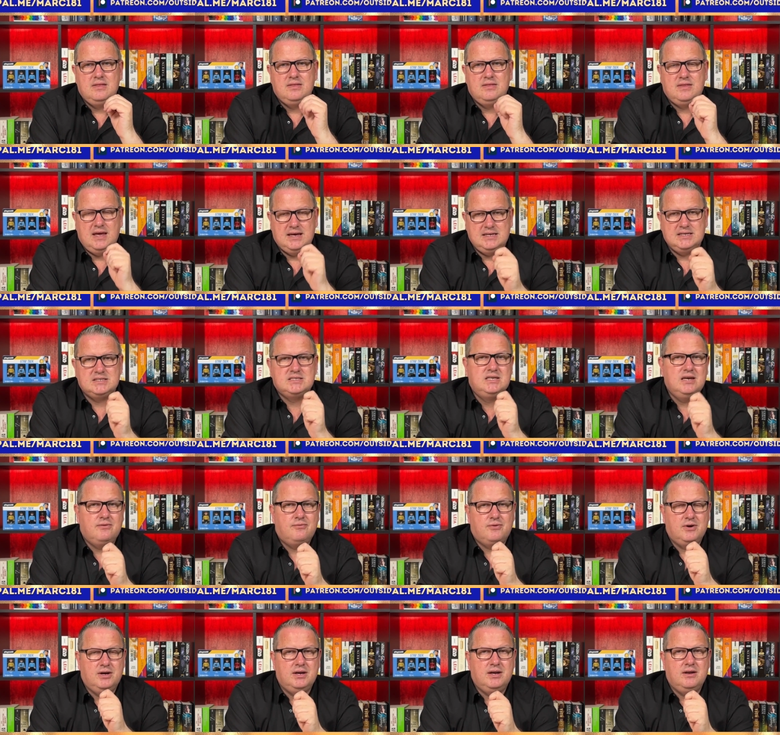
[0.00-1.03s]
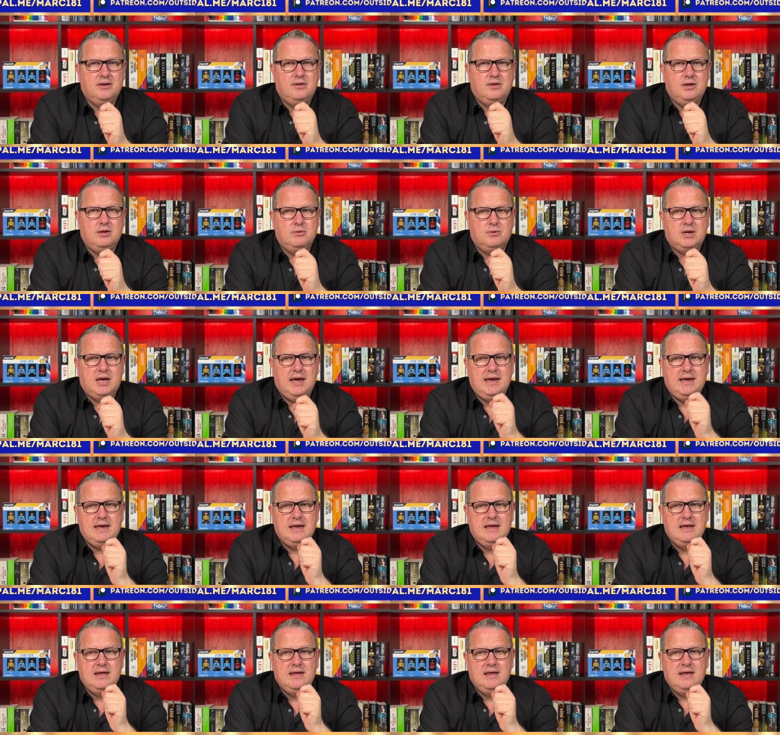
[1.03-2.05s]
that is different in the UK,
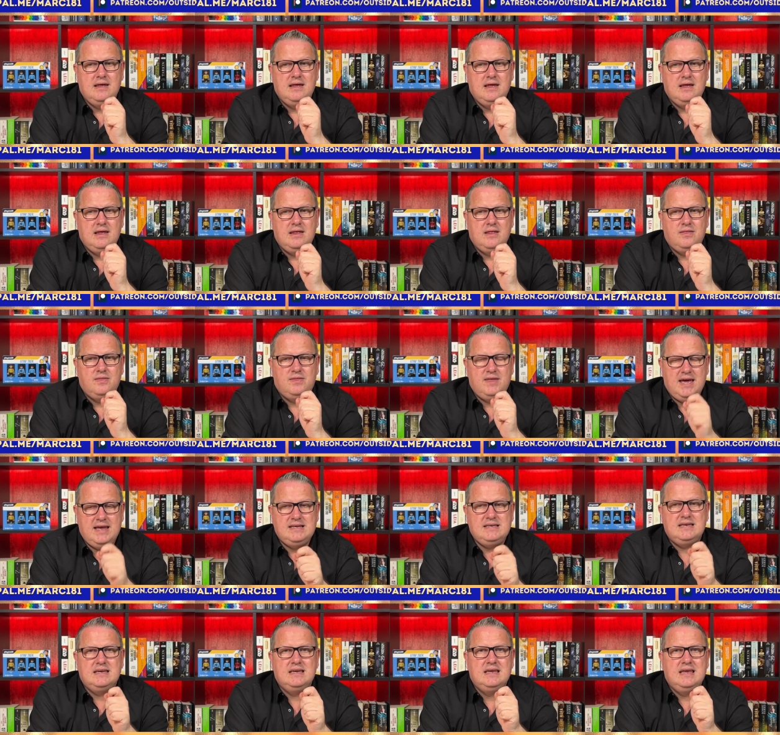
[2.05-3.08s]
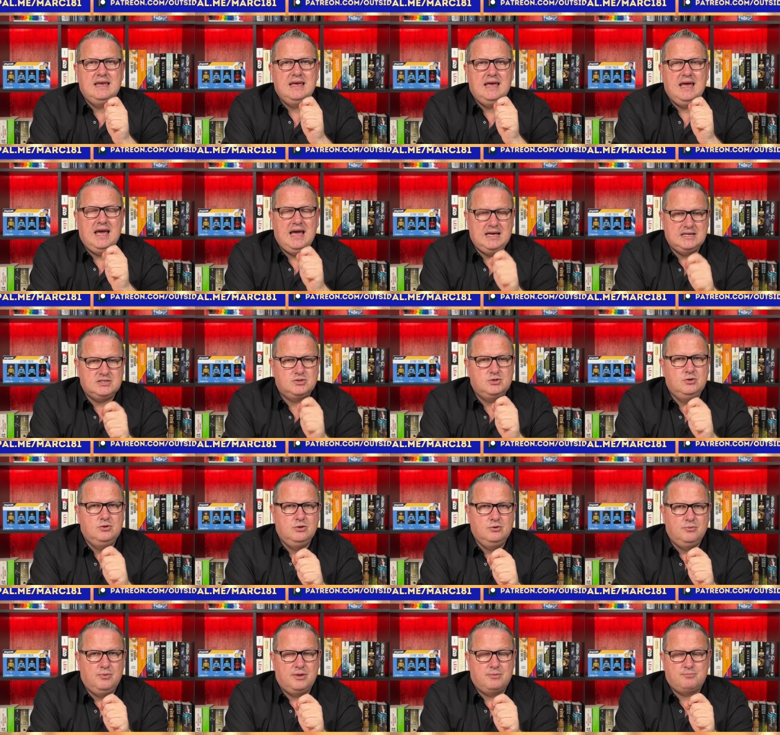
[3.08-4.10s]
that has to
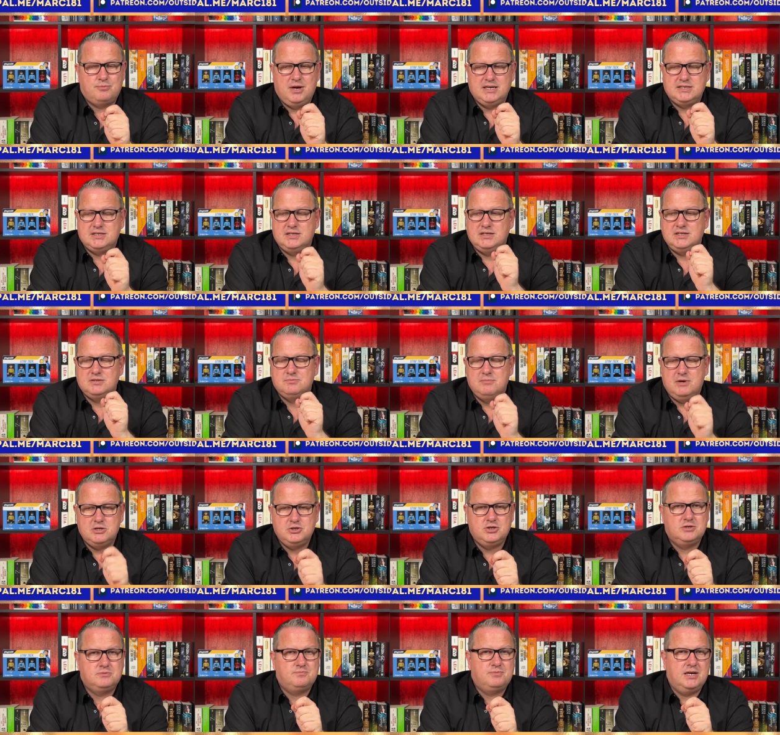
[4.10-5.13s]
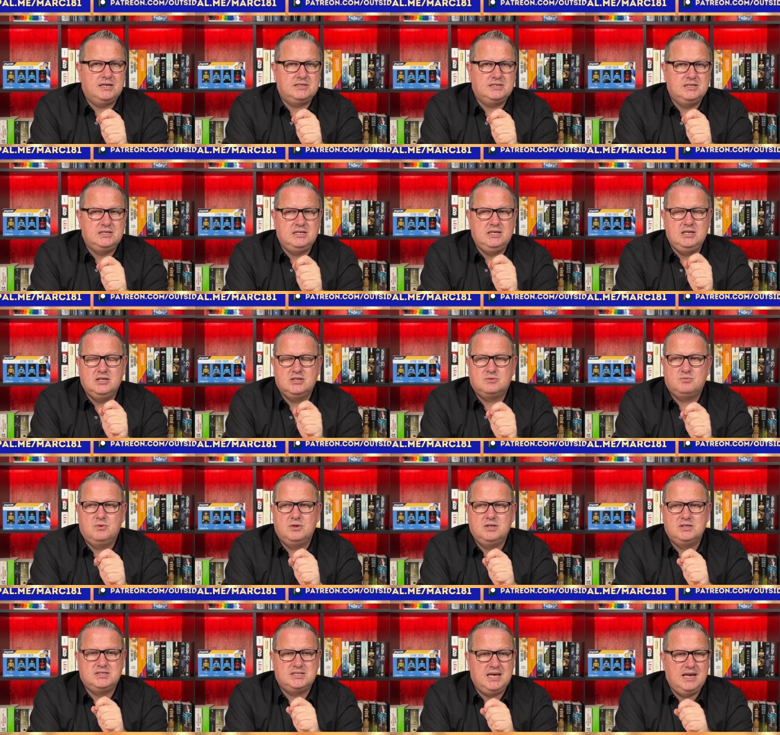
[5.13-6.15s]
do with Brexit. As much as Brexiteers
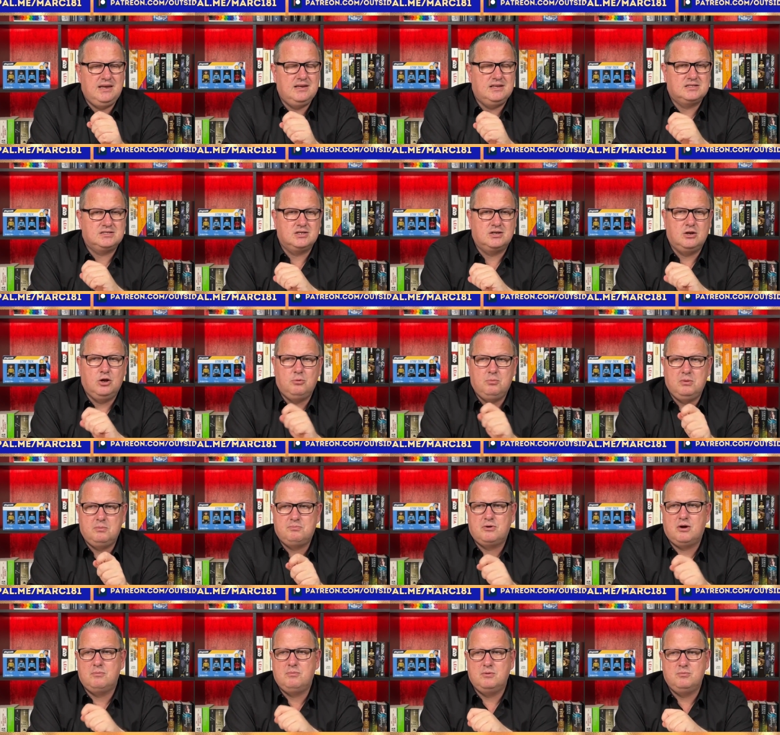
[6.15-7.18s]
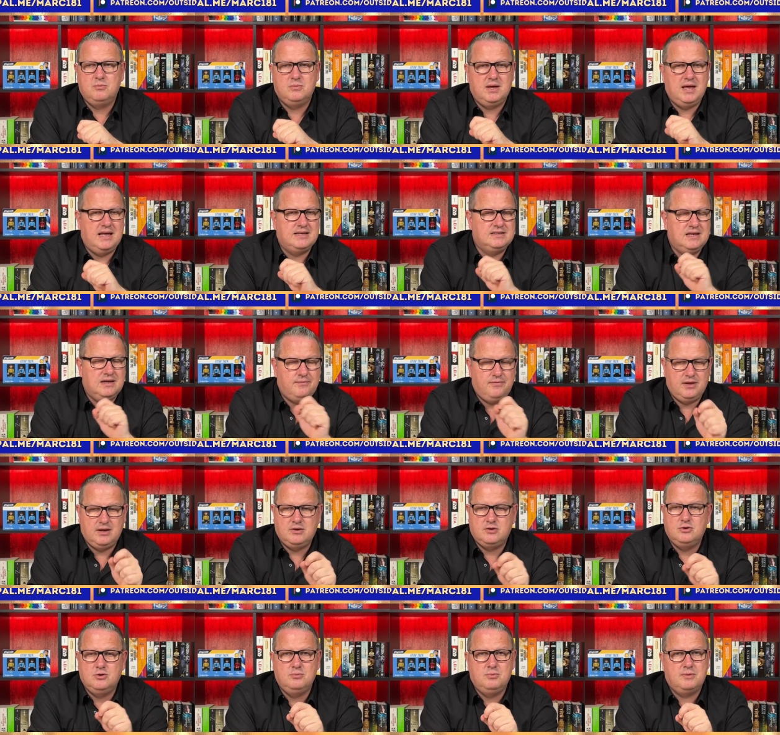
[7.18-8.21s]
want to say it's a global problem, had nothing
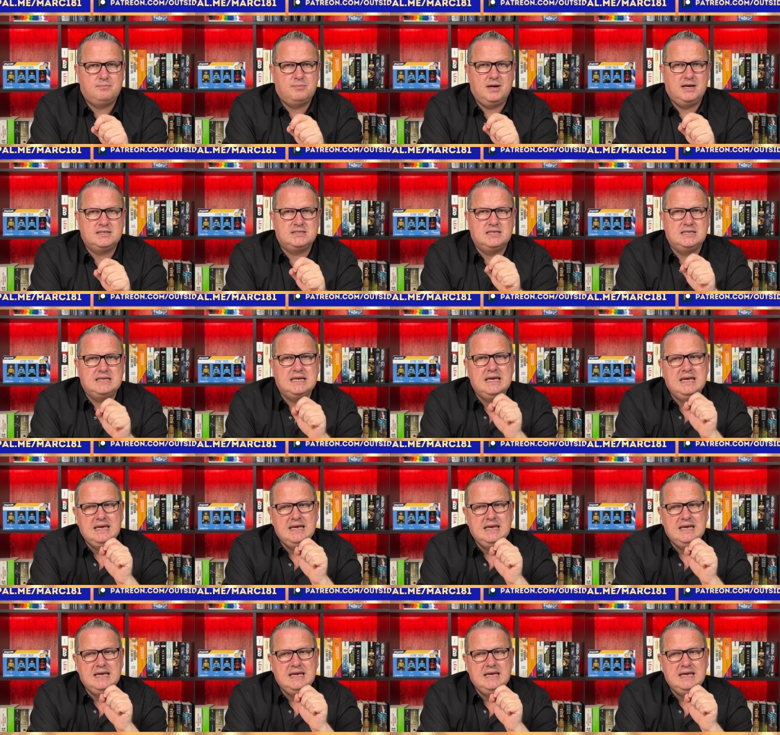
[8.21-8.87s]
to do with Brexit,